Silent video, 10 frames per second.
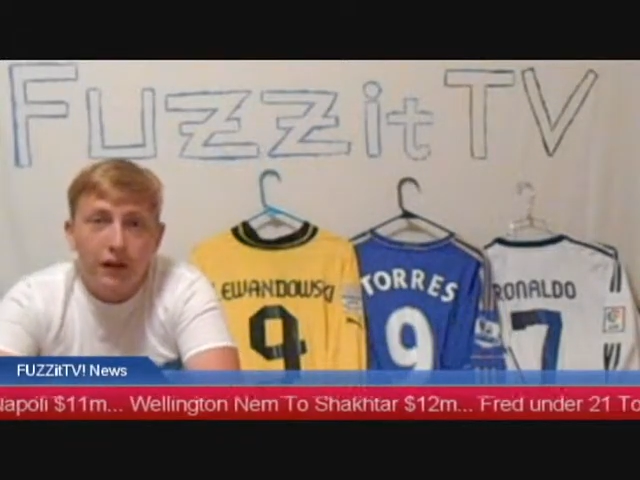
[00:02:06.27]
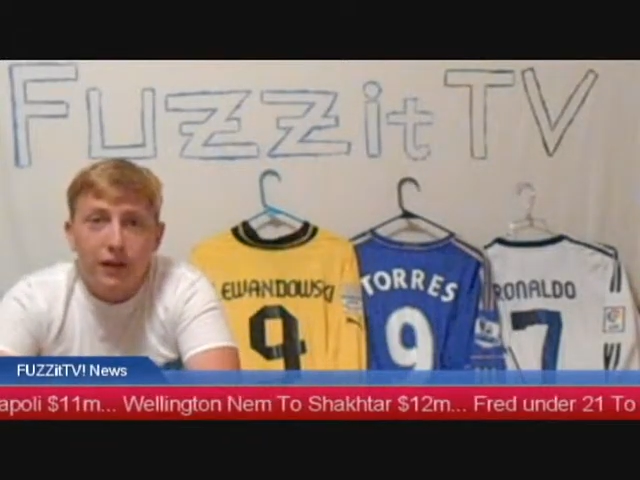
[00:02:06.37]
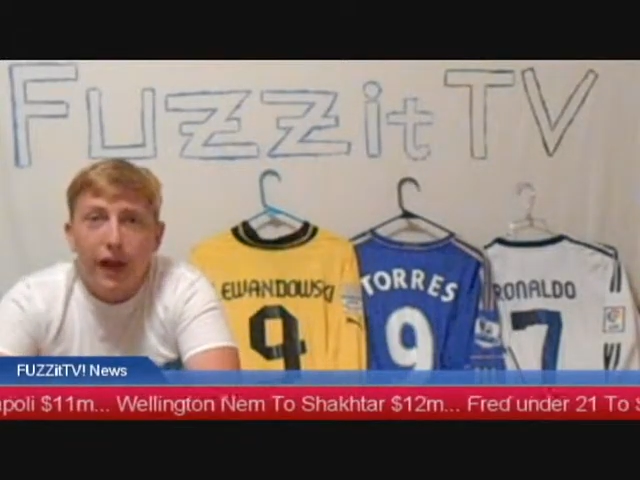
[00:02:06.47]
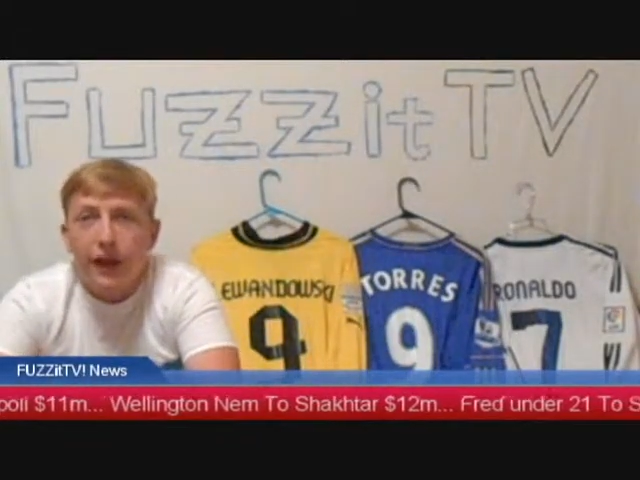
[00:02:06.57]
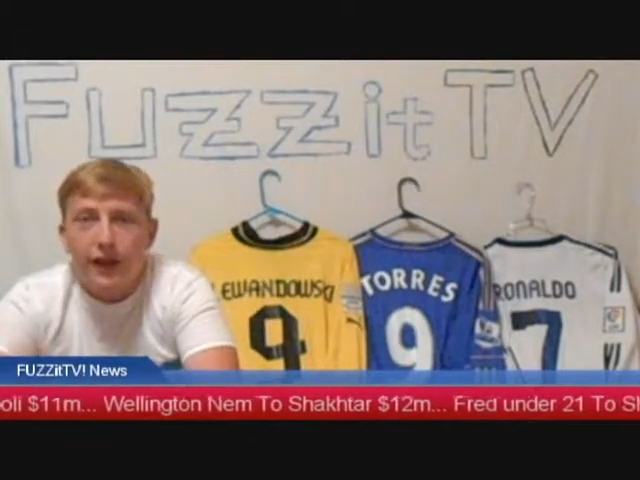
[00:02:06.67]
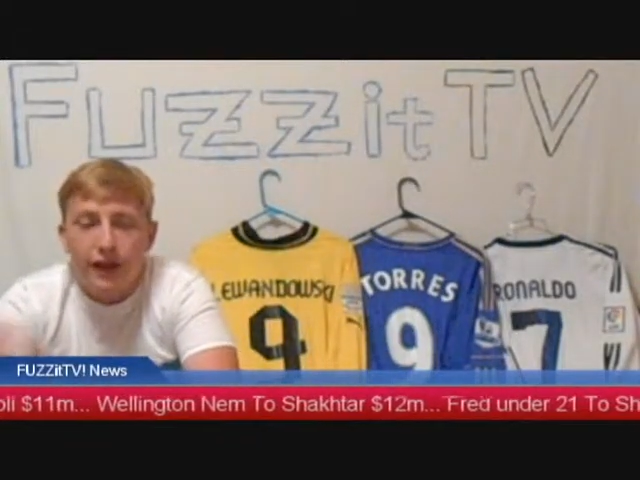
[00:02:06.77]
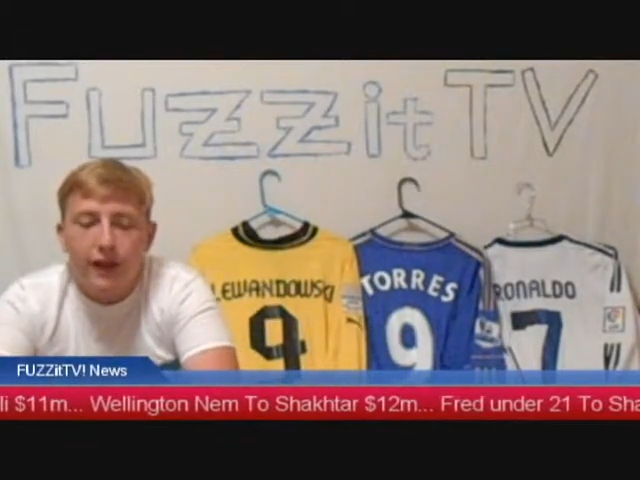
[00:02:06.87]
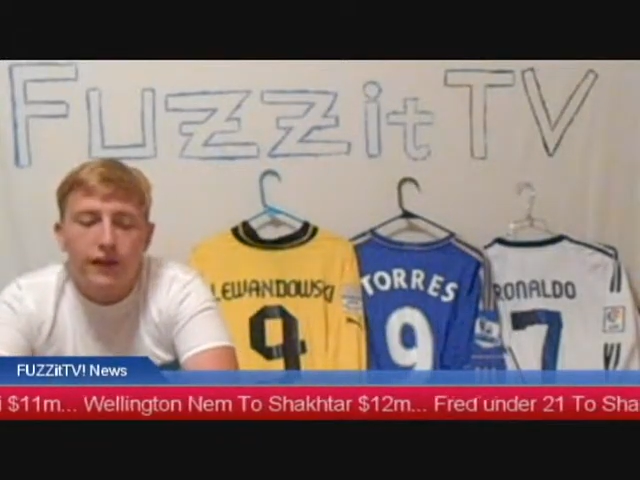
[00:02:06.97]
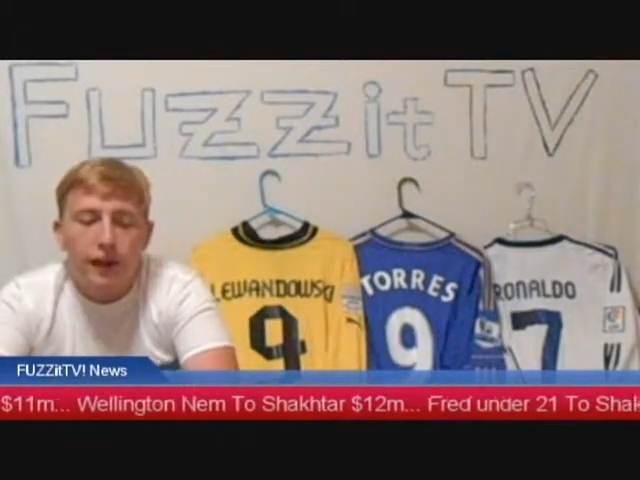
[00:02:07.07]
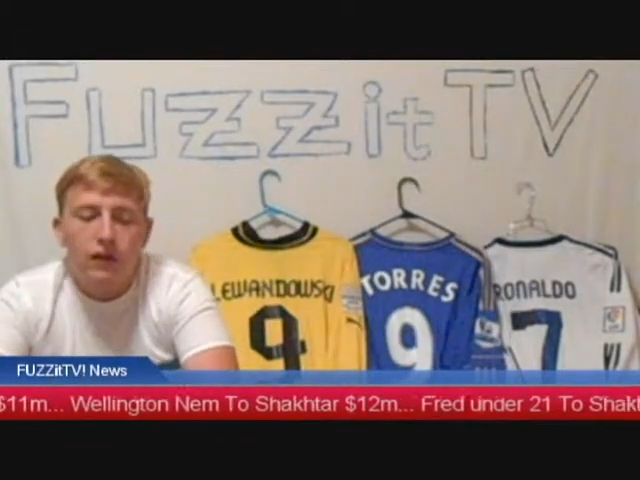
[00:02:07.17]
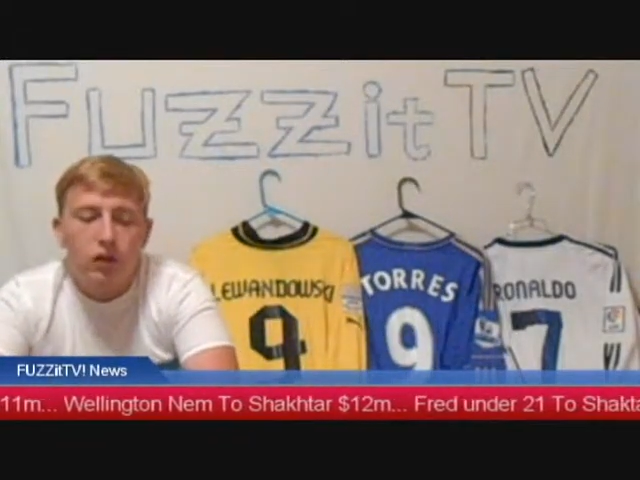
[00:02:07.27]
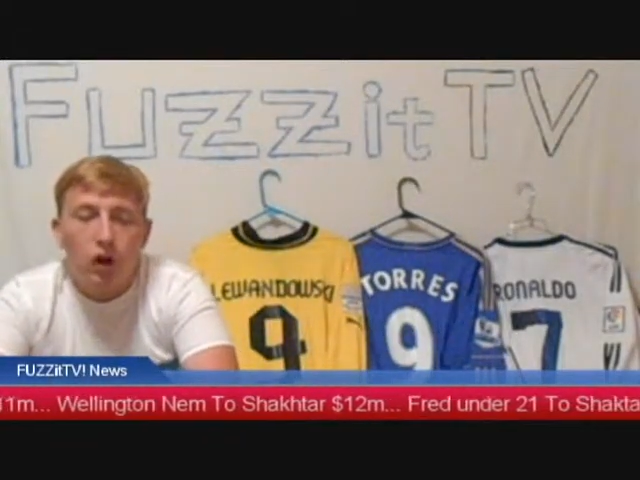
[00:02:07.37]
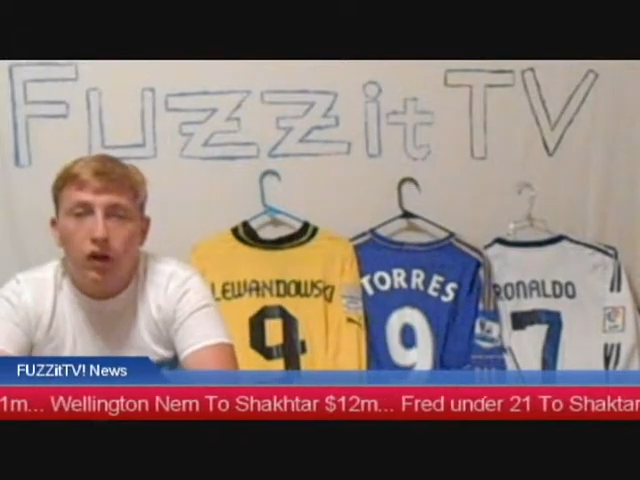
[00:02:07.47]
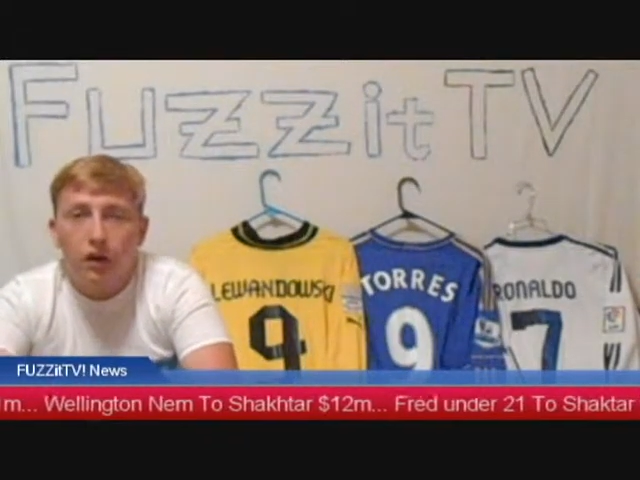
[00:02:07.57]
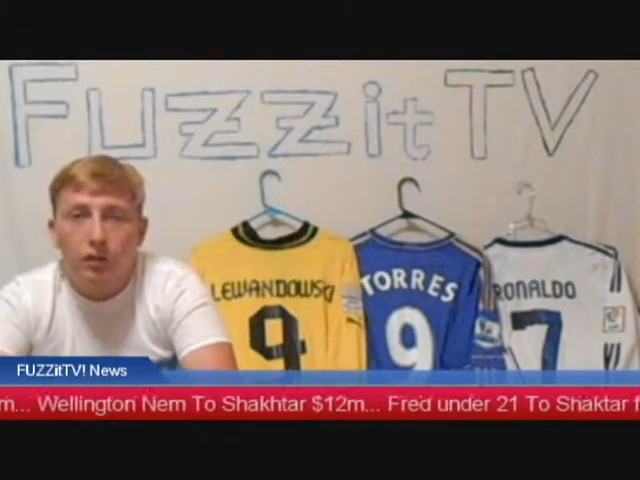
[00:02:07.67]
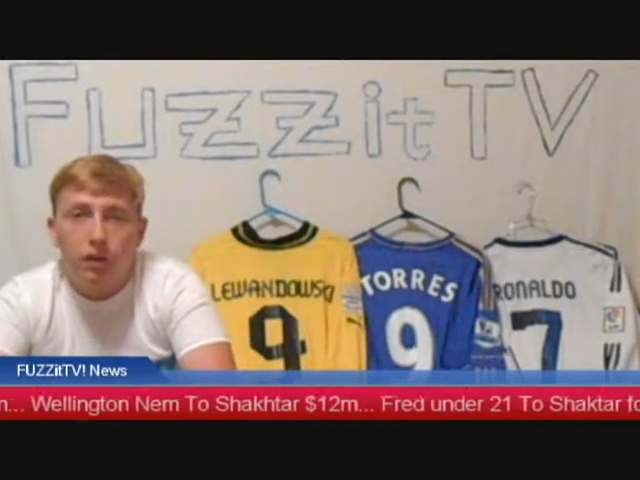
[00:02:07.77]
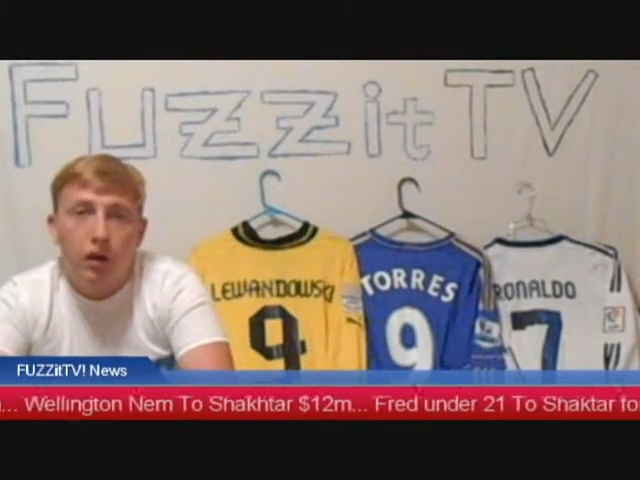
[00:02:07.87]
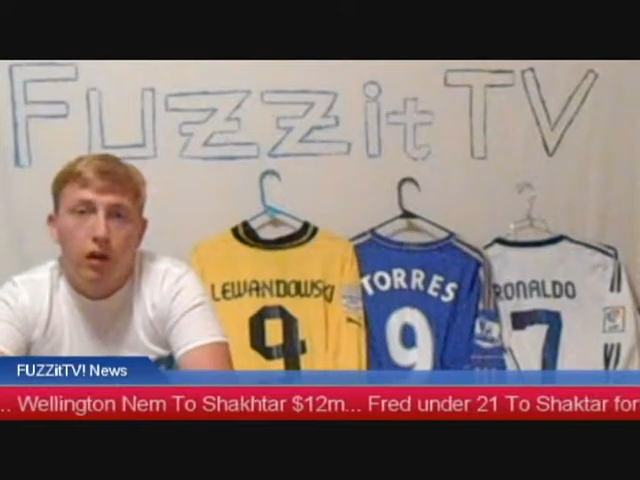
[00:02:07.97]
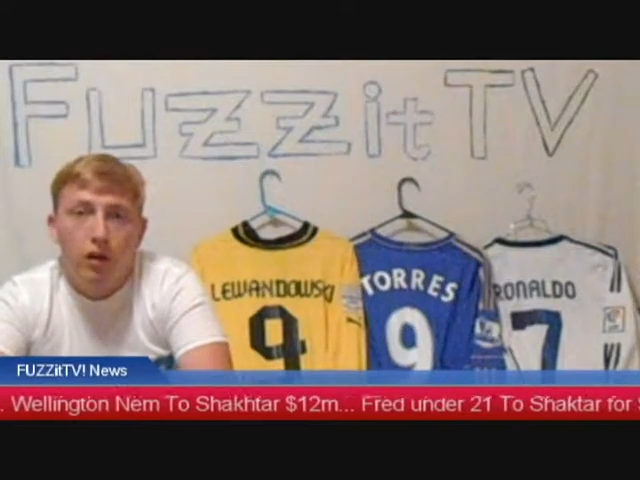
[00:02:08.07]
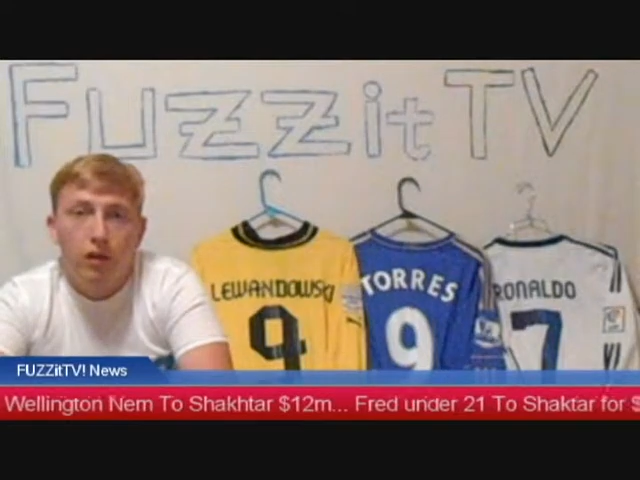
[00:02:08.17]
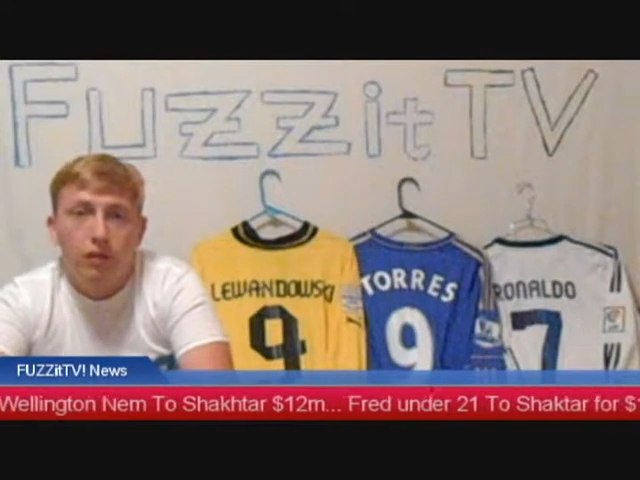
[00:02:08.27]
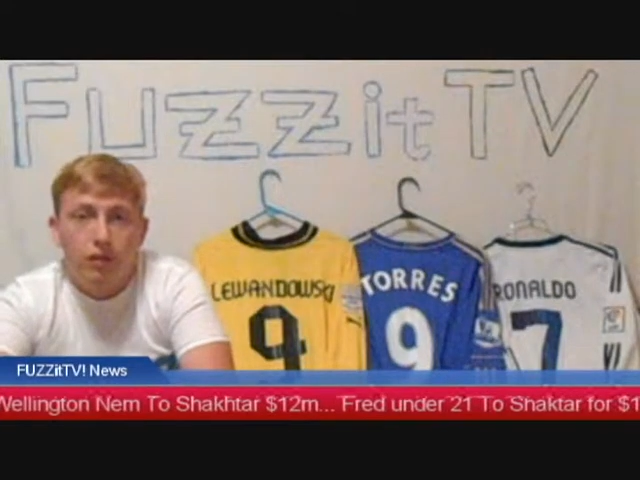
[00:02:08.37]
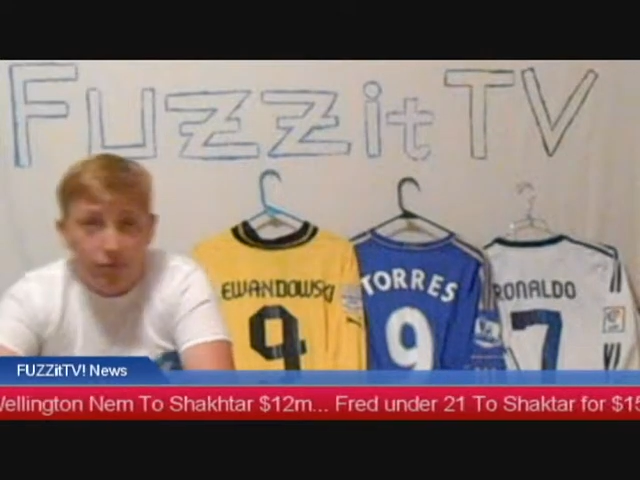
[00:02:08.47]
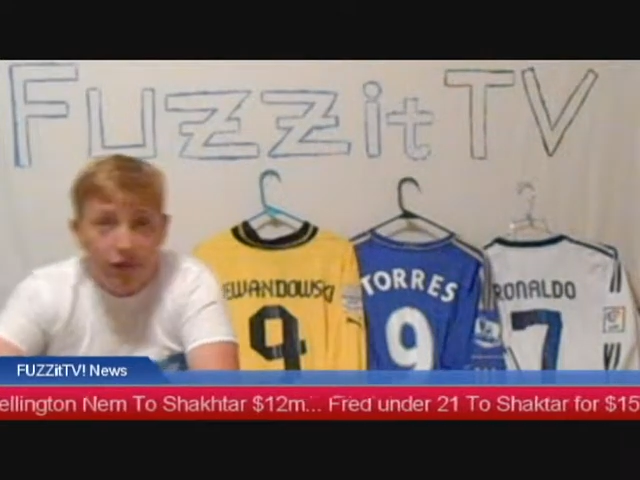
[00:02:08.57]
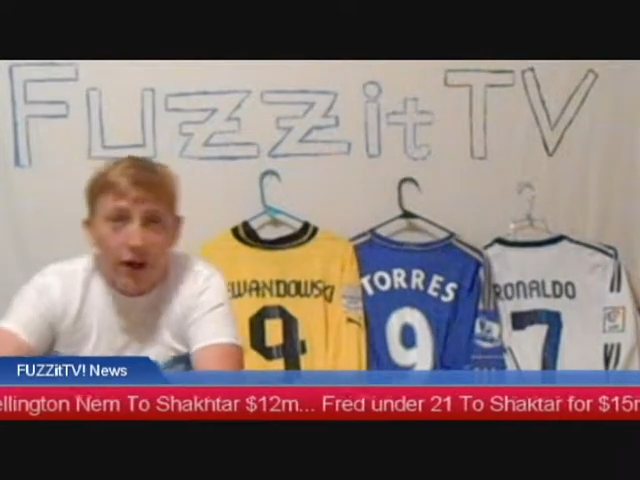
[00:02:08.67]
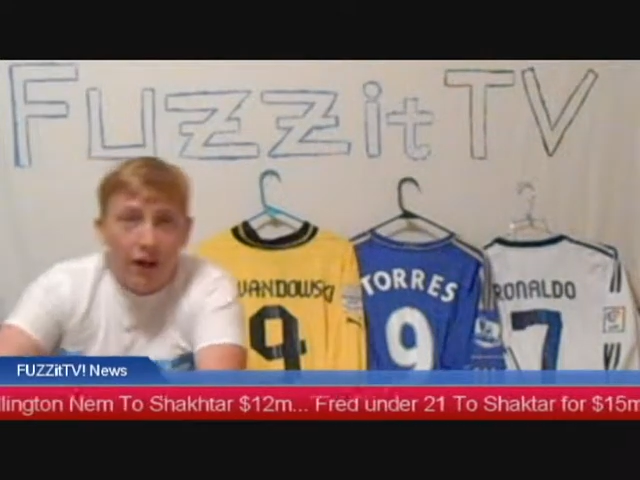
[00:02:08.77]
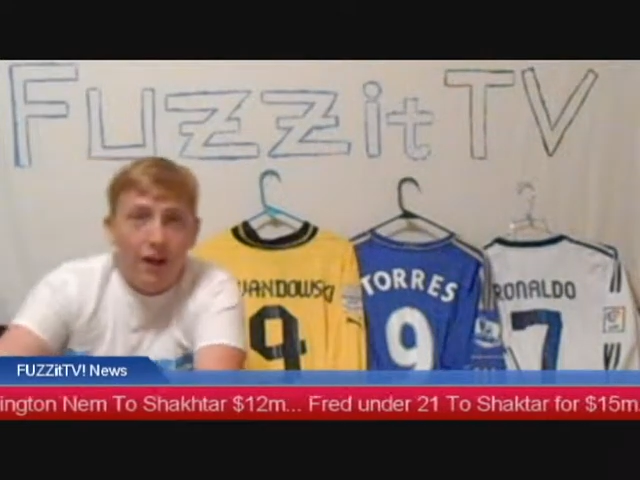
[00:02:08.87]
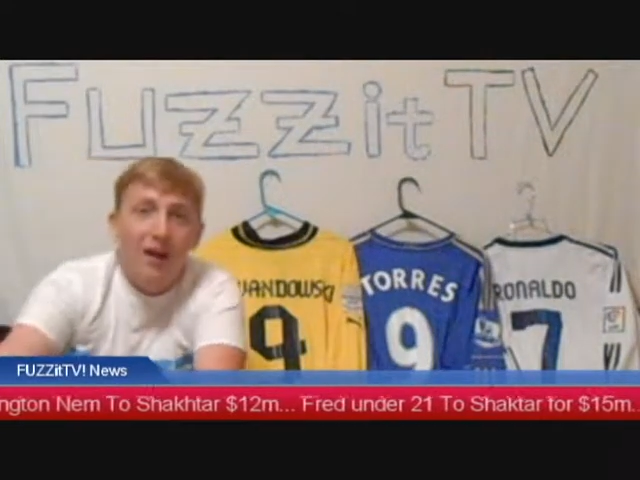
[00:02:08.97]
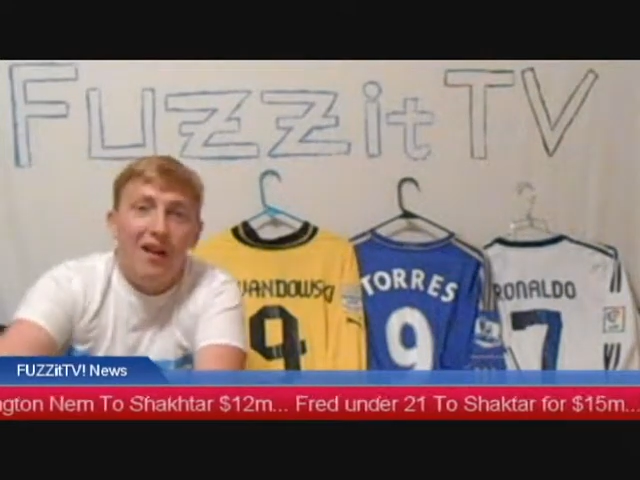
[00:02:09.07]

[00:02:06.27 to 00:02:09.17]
he's not gonna get that starting spot, right?